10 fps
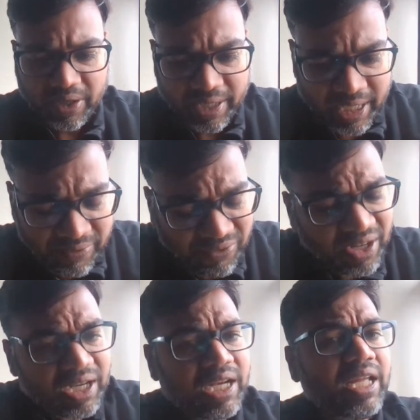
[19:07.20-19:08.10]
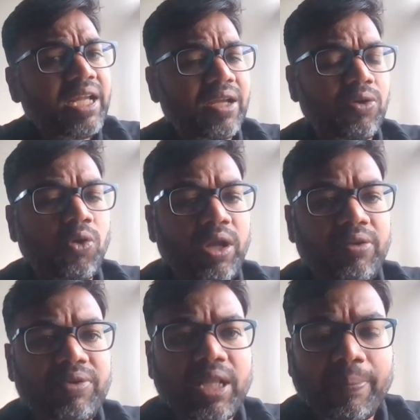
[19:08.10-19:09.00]
definitely going
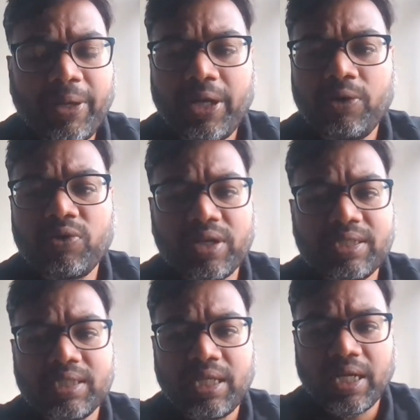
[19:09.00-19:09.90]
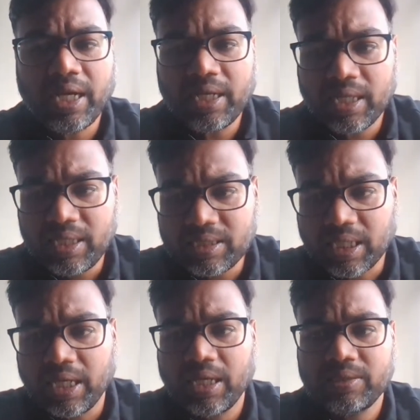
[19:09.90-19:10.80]
with aptitude reasoning and this
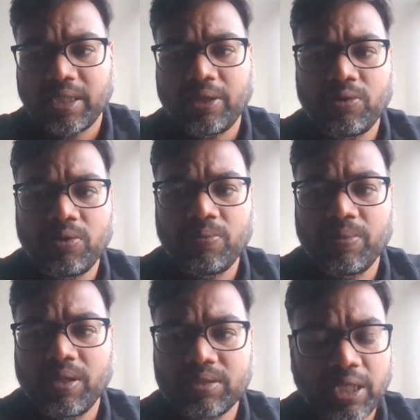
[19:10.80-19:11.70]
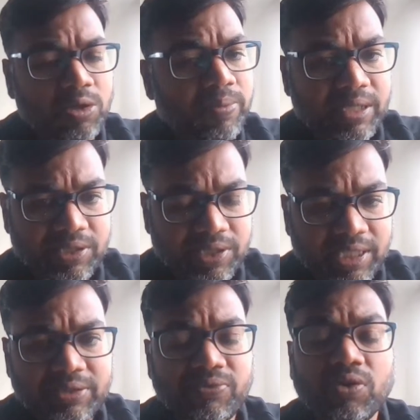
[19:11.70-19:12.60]
psychometric
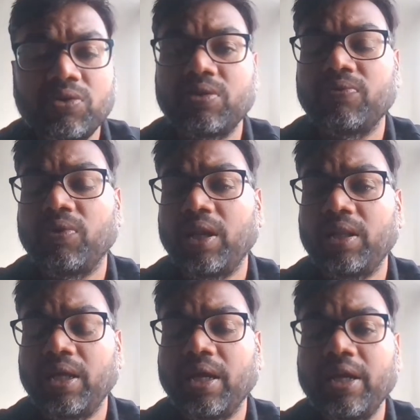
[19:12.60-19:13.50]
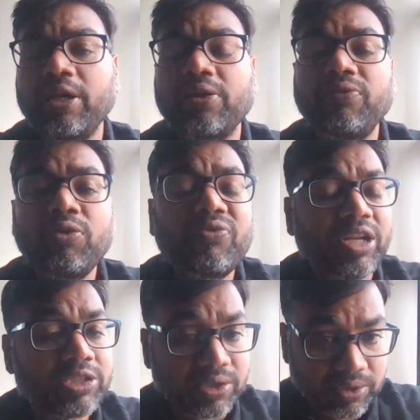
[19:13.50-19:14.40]
test for when they are interviewing
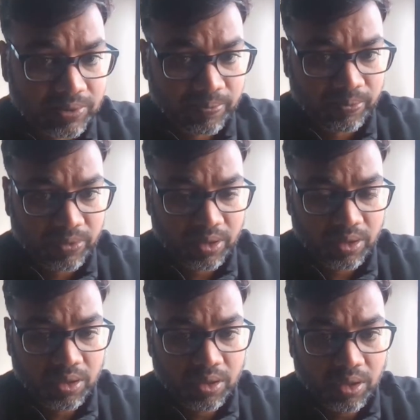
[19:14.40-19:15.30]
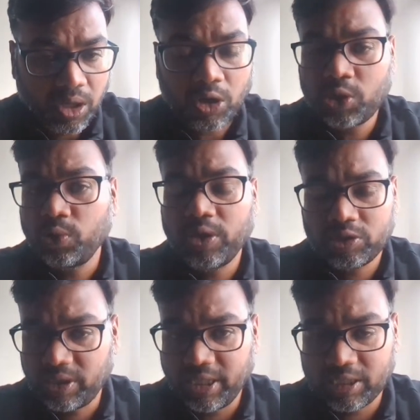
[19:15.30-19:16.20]
freshers or 2 or
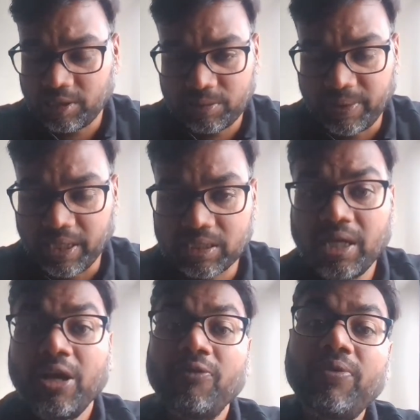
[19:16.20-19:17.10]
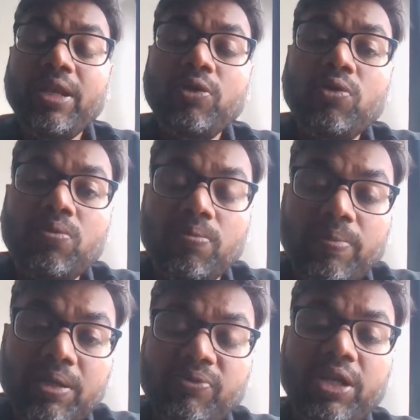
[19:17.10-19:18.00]
3 years experience. When
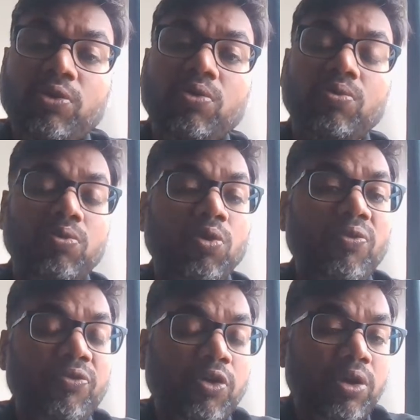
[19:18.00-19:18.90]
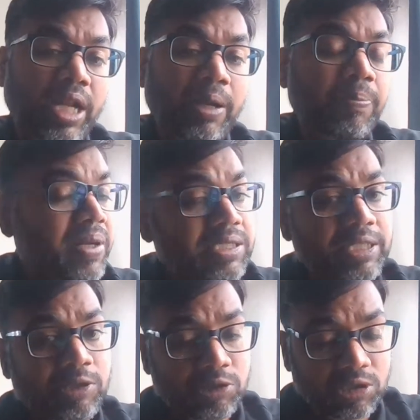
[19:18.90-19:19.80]
you go for 10 plus
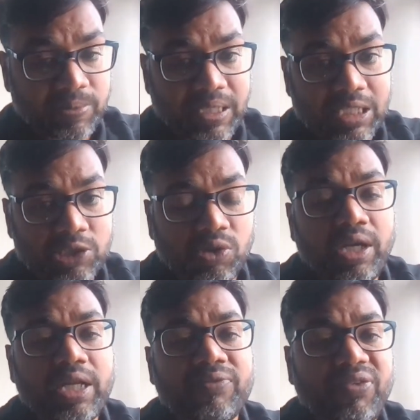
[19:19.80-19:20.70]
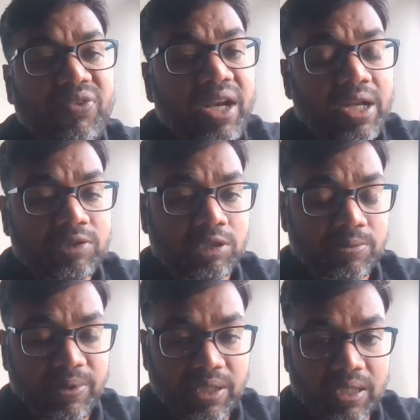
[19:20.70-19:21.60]
years experience, 12 year, 15 years
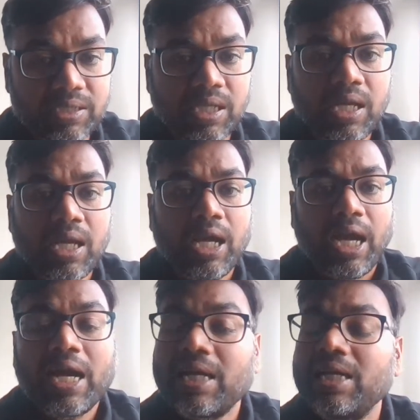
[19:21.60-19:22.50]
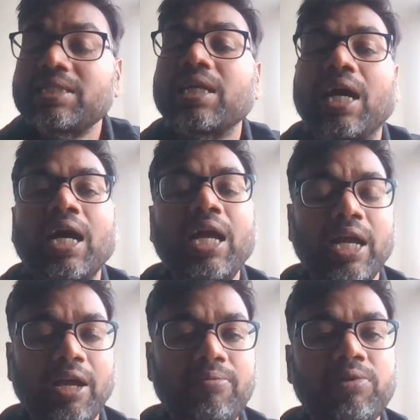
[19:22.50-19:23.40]
experience, at least I
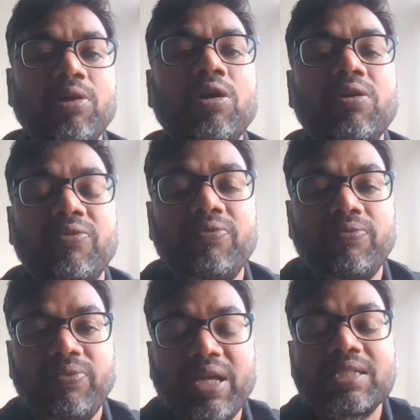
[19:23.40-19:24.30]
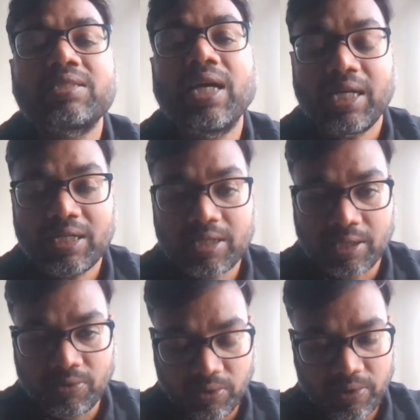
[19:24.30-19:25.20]
have not faced that
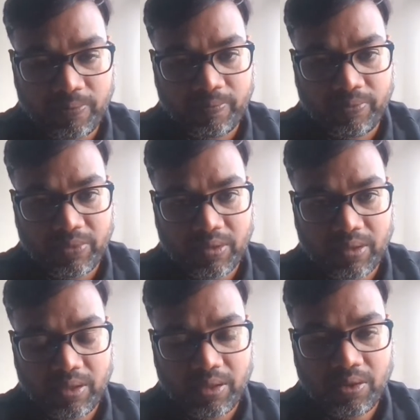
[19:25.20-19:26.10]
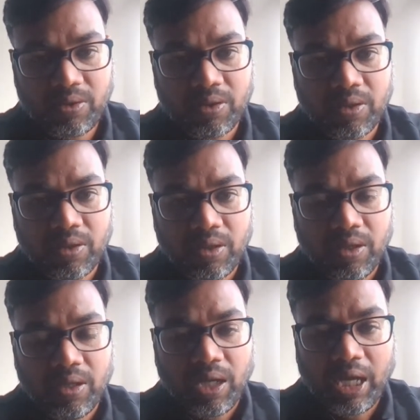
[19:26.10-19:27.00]
round. you know
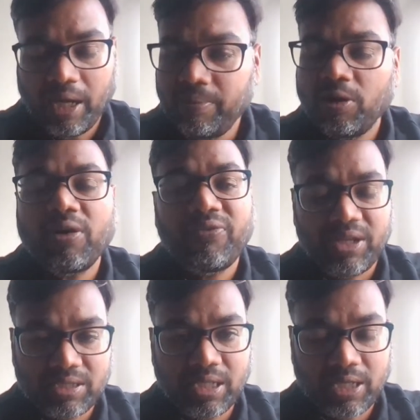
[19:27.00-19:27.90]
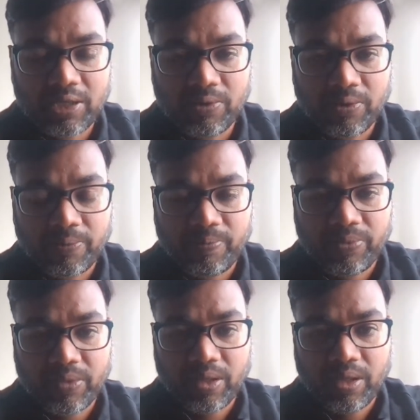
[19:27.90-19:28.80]
I have not faced that round.
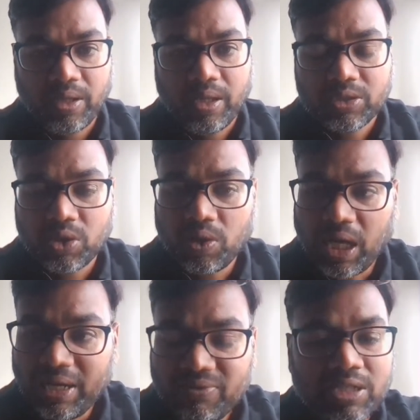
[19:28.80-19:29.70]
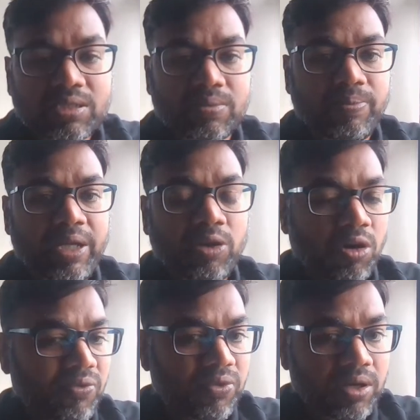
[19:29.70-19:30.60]
So I was being
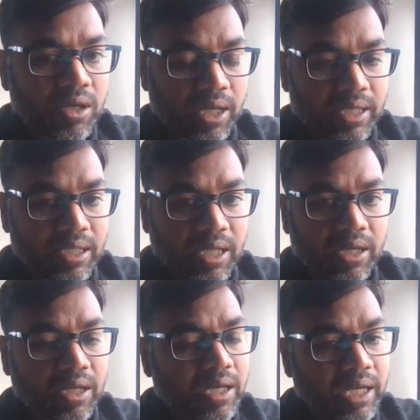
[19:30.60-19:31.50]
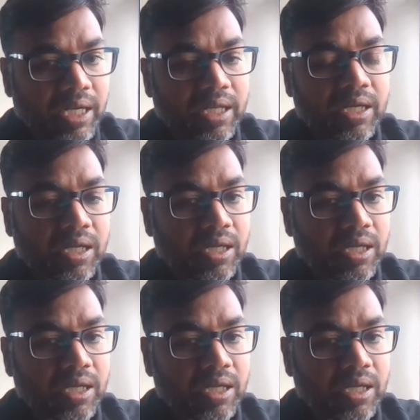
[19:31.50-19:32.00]
offered, and then later,